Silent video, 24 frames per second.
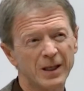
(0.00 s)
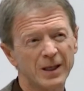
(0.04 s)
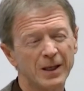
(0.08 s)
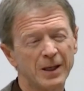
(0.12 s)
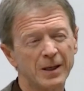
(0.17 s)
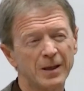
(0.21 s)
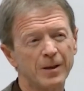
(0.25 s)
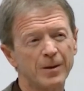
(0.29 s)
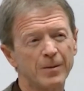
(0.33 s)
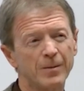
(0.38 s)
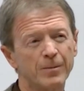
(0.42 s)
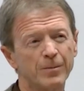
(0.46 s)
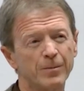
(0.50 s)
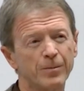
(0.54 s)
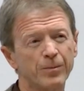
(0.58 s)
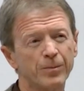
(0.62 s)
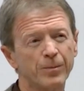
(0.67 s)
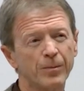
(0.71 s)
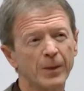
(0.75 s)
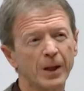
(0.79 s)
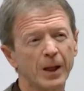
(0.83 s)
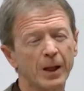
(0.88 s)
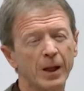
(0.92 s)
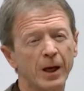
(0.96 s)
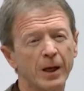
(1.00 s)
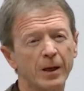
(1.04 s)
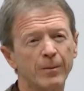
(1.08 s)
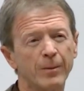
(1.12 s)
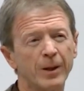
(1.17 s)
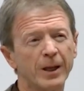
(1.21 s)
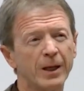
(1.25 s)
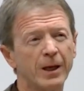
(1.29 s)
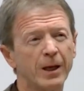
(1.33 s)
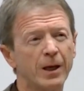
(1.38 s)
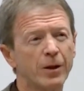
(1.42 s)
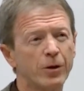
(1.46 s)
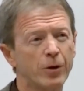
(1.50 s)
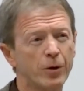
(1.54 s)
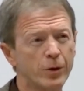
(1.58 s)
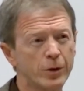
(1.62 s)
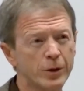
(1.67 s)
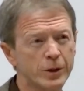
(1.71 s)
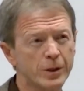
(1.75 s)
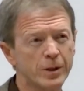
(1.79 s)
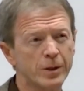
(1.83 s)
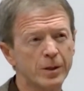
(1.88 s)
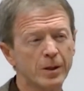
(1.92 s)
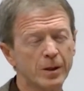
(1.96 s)
um, like many
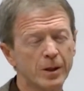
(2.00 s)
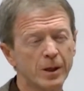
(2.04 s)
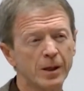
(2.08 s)
others,